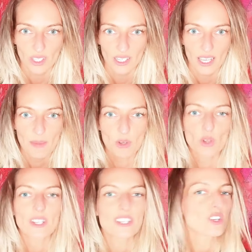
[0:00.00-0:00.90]
I'm
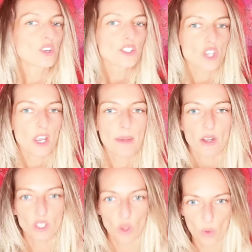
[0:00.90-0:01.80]
only gonna talk
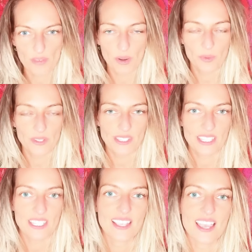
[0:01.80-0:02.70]
about lower
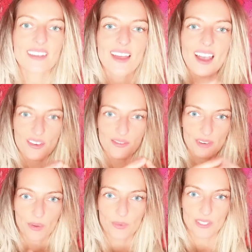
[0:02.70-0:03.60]
frequencies and higher
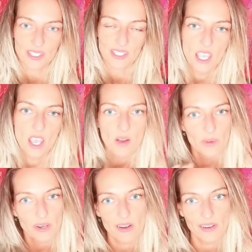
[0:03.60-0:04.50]
frequencies. When
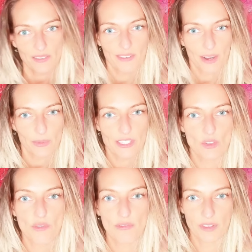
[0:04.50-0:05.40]
you are in the frequency of
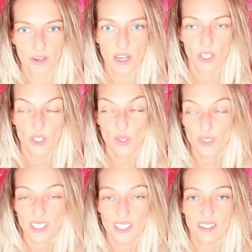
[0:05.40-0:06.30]
fear, you
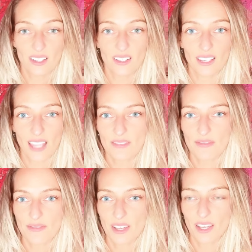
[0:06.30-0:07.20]
see the
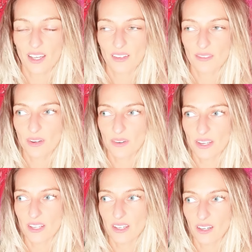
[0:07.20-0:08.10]
life uh,
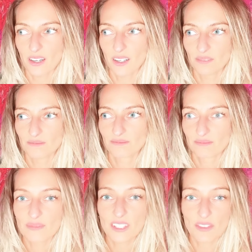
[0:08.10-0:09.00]
very uh,
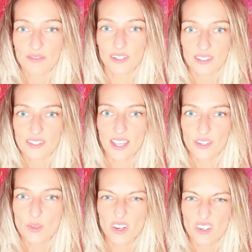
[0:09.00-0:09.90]
different and
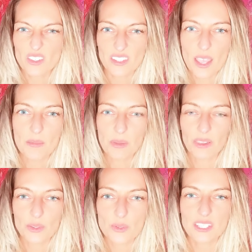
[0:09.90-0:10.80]
you are not able
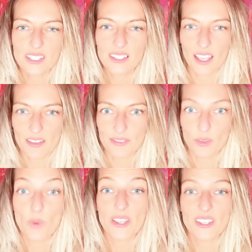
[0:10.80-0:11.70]
to see the life the way it